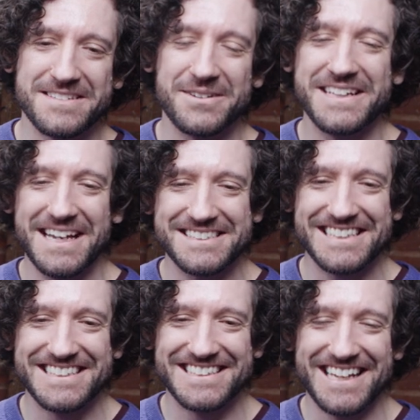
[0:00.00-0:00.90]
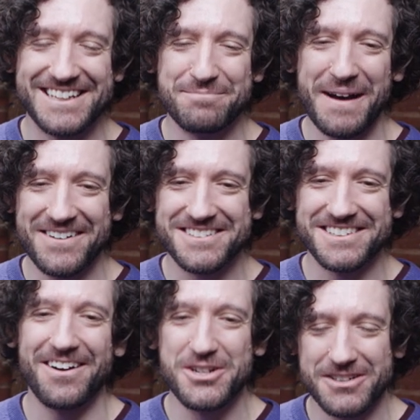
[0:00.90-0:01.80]
So I guess in, in
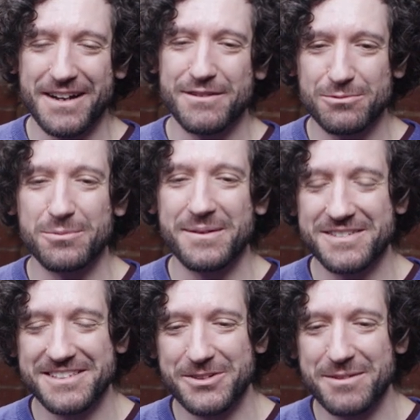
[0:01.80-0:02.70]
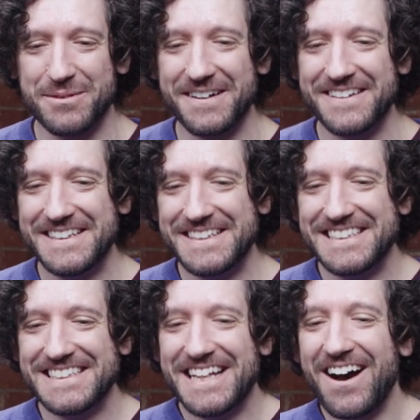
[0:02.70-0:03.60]
comparison, I should have small man syndrome. But
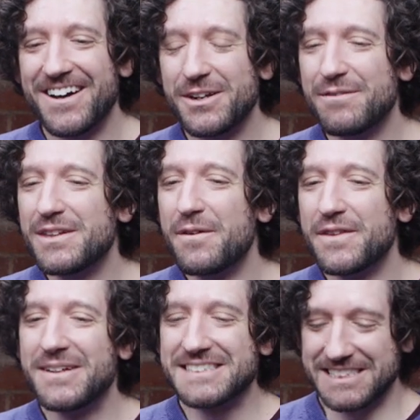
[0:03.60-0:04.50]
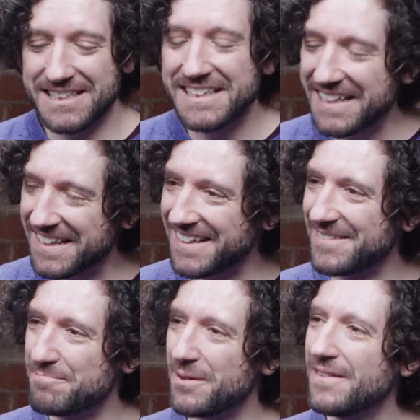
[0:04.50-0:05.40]
I don't even know if there is such a thing.
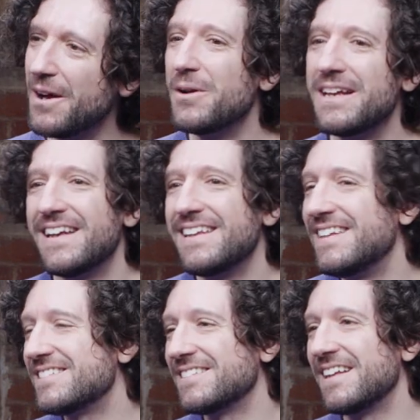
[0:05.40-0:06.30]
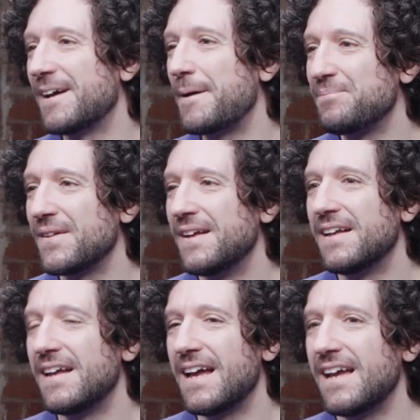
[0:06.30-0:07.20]
But no, he, he's,
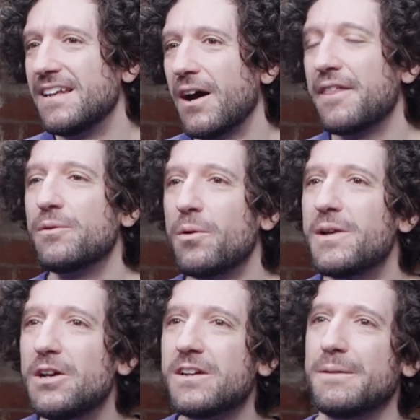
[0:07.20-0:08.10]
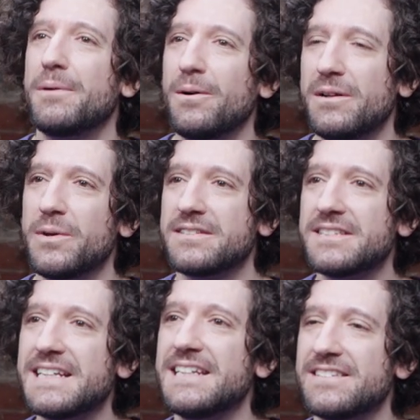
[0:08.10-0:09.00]
you know, I think when we look at Napoleon, we
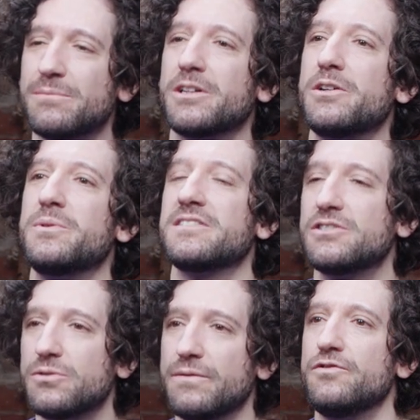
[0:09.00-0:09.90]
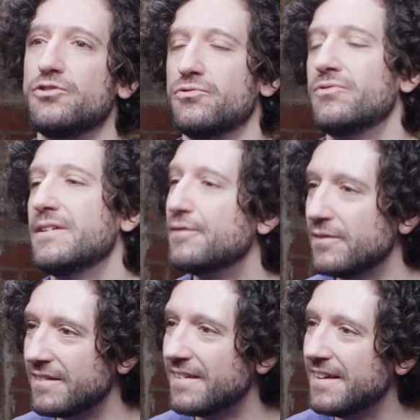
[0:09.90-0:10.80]
see someone who is sort of
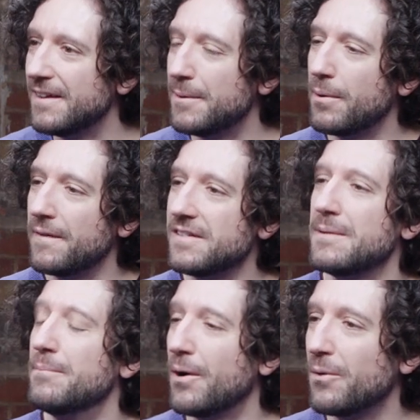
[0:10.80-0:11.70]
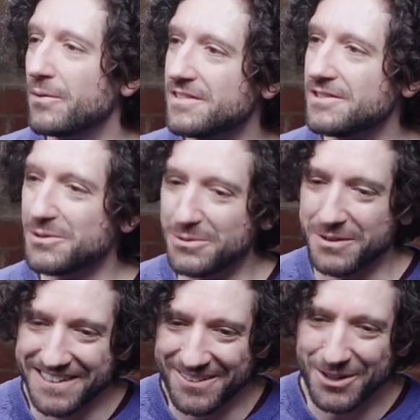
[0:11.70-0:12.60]
driven by this impulse to
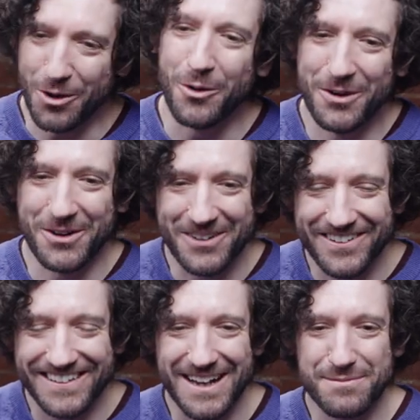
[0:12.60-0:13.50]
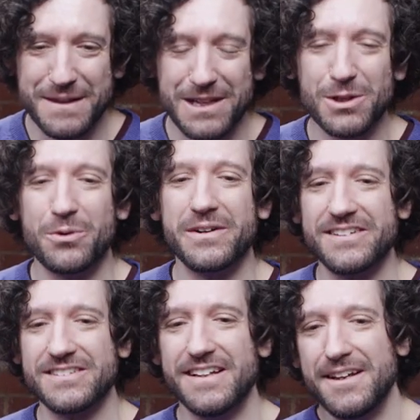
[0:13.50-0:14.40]
you know, conquer and, and be glorious.